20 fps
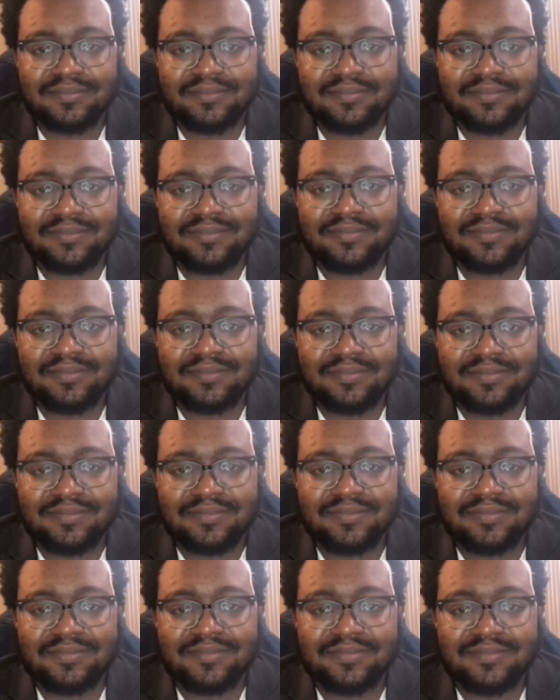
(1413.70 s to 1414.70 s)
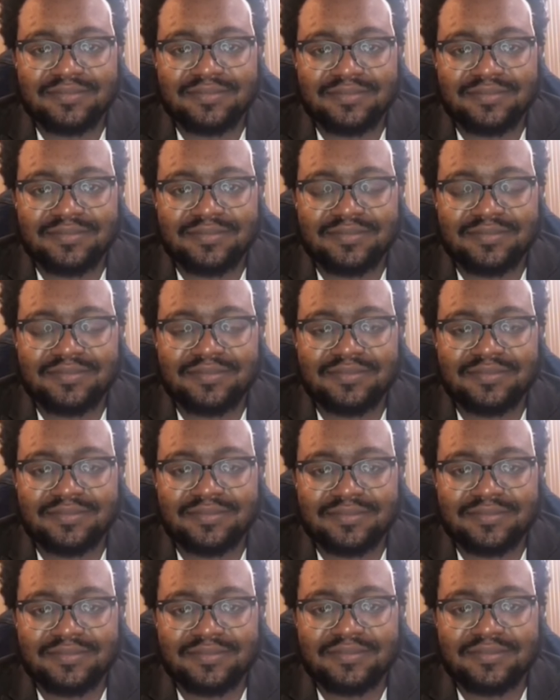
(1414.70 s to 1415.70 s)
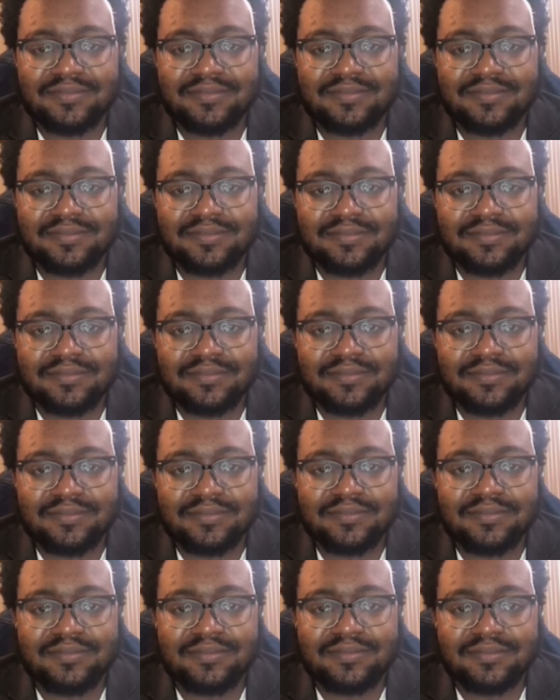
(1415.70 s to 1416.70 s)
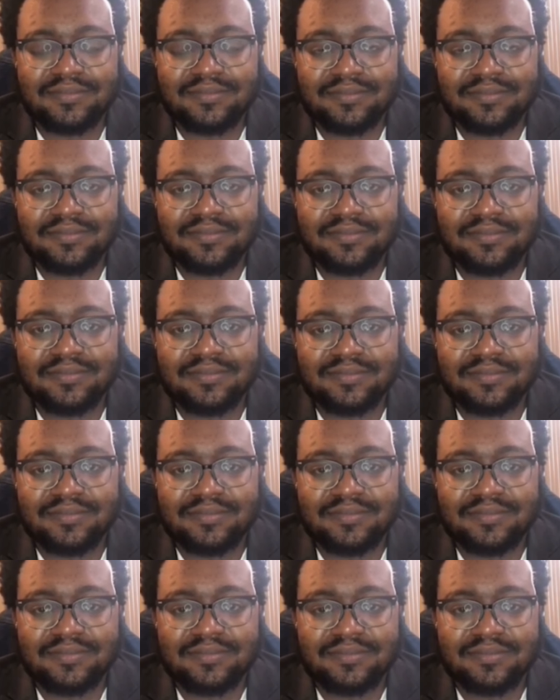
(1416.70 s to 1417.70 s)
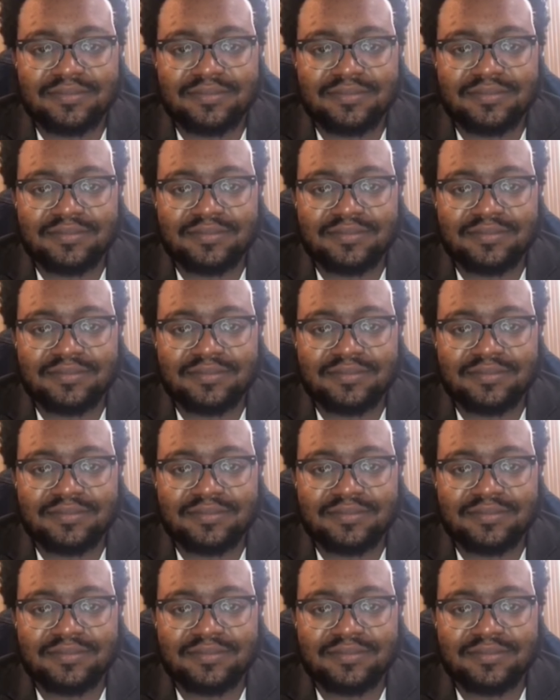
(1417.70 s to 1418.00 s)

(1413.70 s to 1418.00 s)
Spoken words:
(not speaking)